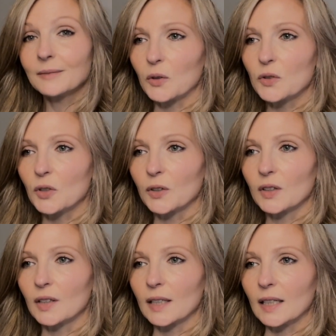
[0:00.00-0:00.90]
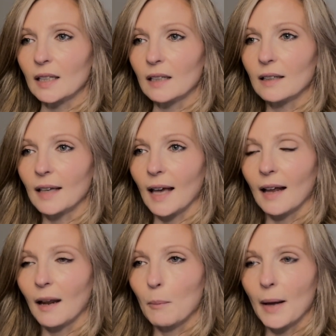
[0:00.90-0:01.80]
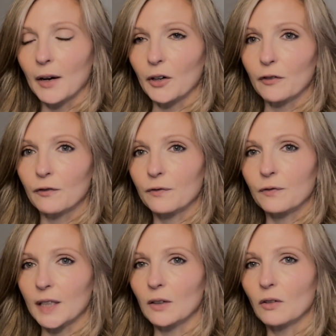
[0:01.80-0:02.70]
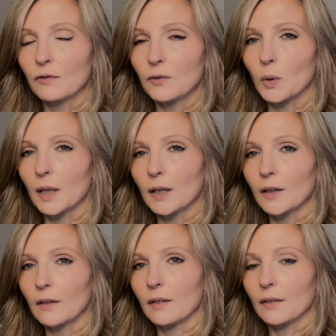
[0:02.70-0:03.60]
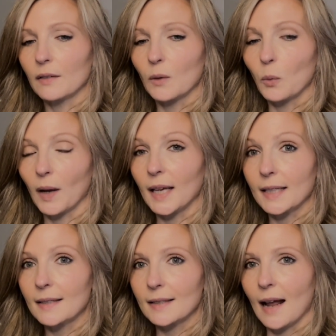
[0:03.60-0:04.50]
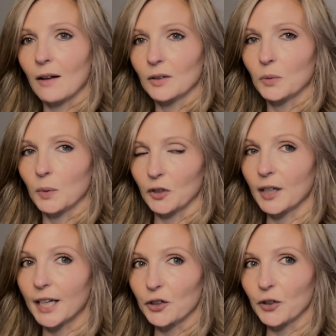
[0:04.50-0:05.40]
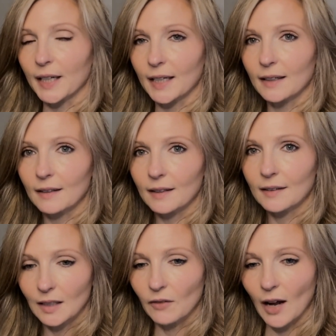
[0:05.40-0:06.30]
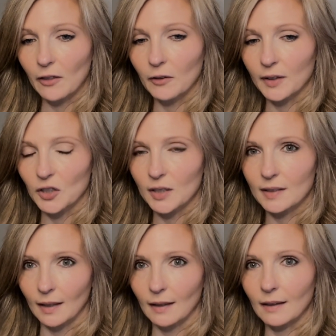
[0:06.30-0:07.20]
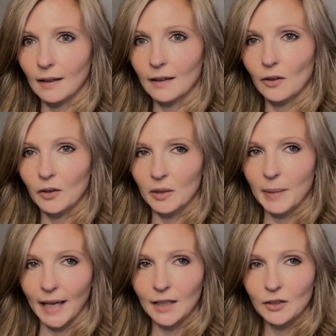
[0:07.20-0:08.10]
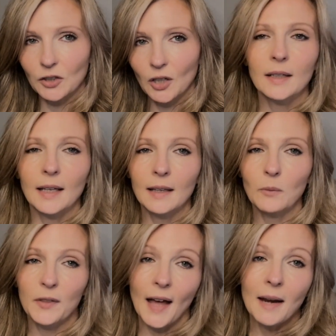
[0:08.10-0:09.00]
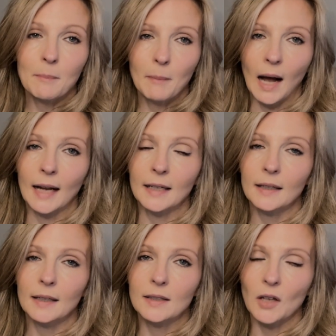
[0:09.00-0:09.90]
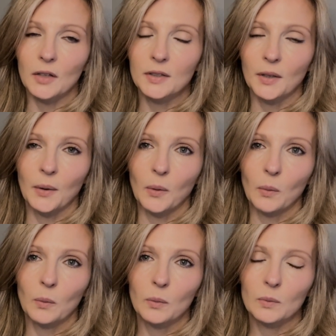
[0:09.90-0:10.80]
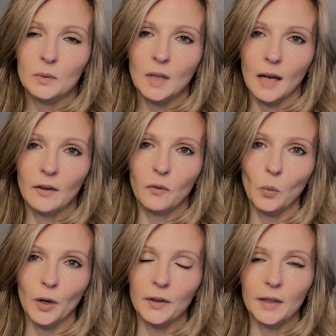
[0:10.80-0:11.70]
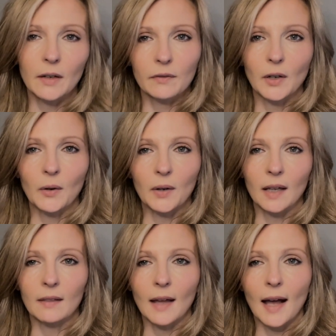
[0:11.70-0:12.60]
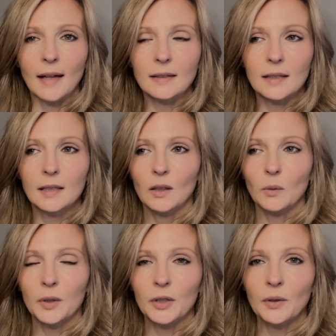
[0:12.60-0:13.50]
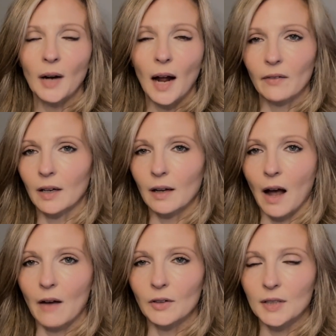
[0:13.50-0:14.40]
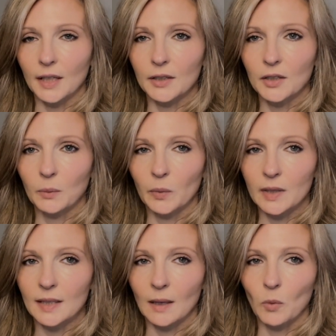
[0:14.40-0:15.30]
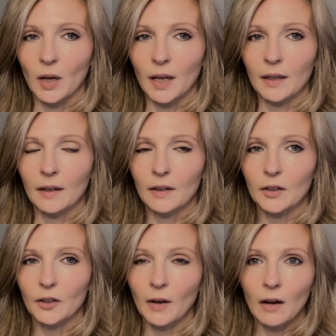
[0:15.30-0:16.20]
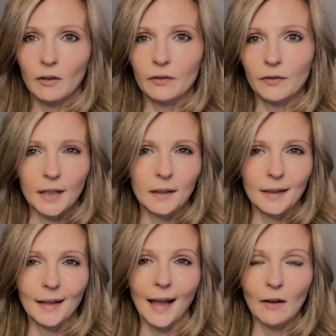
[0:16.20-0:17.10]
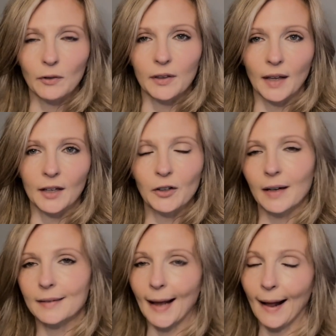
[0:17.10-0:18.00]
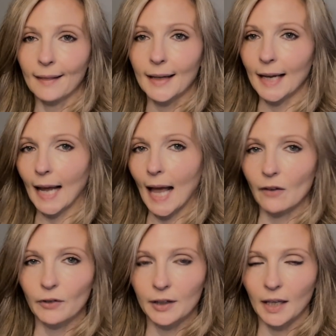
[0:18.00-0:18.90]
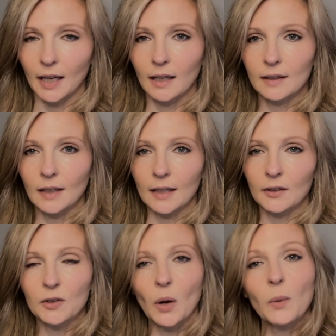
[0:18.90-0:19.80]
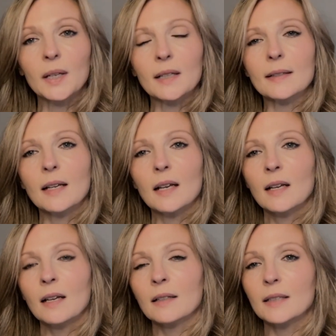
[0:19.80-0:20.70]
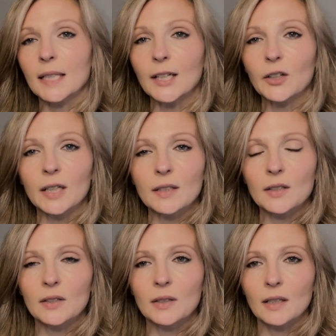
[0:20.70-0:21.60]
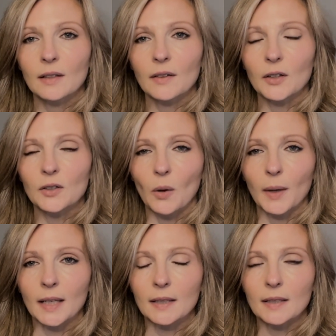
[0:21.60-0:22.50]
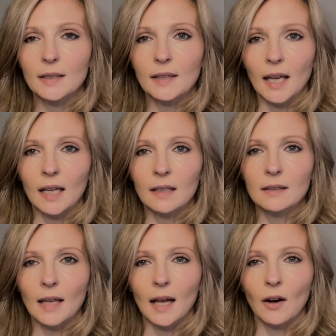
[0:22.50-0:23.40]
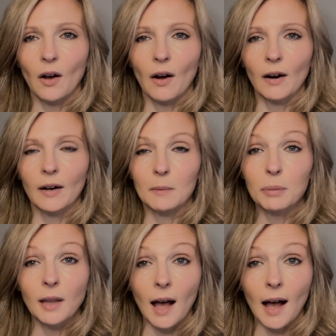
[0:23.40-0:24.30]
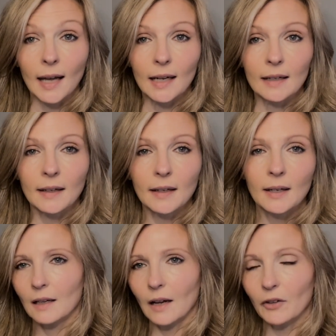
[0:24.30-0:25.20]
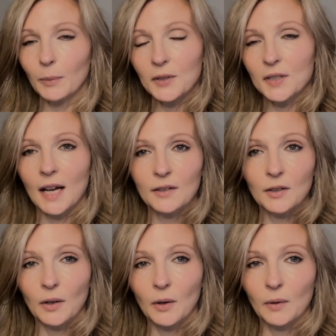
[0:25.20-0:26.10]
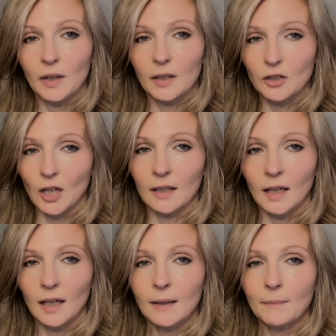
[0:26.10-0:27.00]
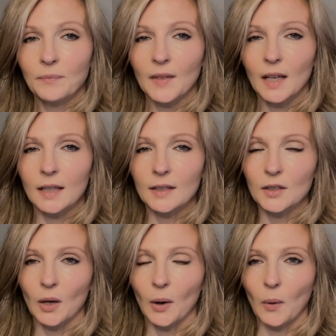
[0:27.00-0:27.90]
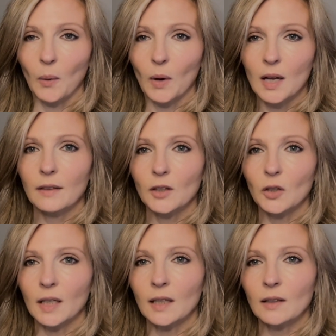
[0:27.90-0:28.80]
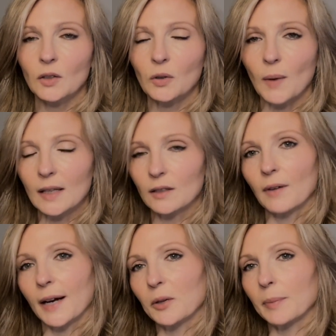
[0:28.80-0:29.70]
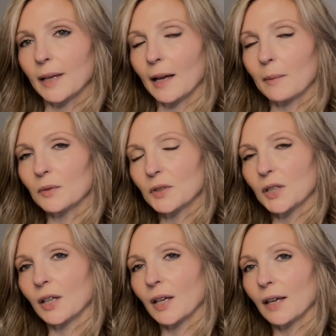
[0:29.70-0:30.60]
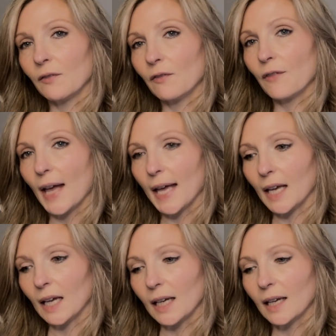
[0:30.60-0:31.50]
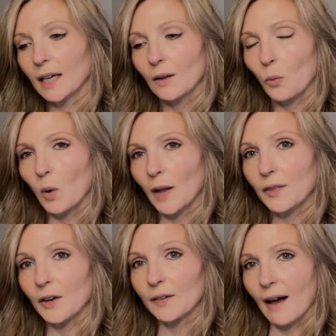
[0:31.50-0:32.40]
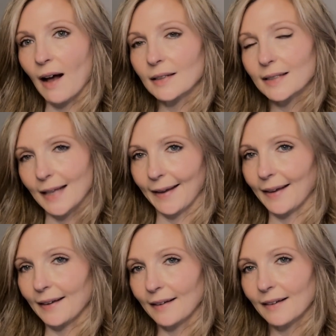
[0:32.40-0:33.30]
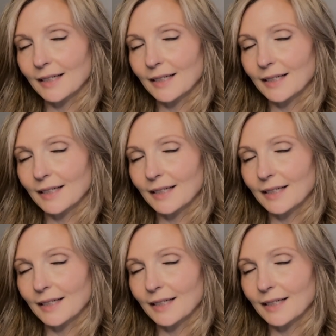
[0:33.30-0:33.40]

You certainly get a better feel for the way it sounds when you're hearing it, rather than just seeing it on the page. With that in mind, it's also kind of worthy of noting that when you're having a conversation with someone, you're not revealing everything. You're not telling everything. Like, there's always secrets. There's always things that are implied. Every person has their own agenda. And so you need to, as a writer, be able to convey what they're not saying.